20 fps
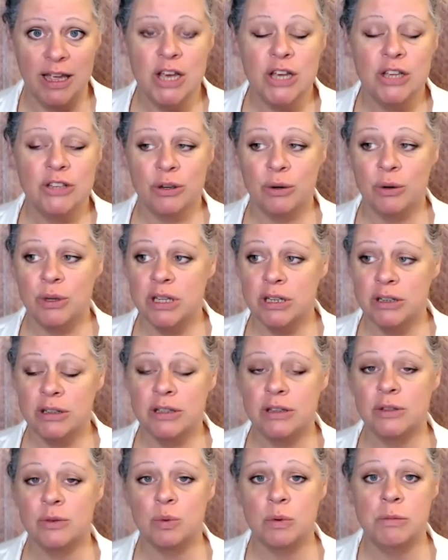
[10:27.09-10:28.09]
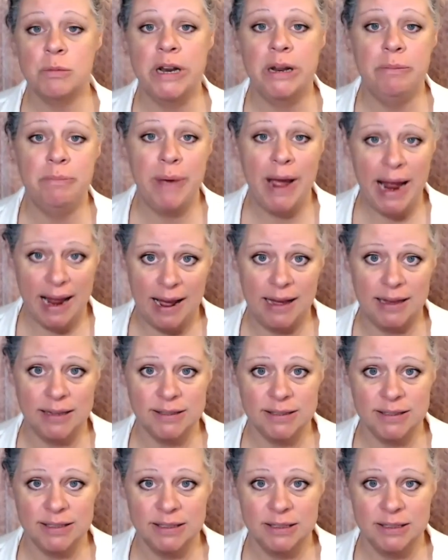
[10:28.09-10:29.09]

So clearly this woman had passed.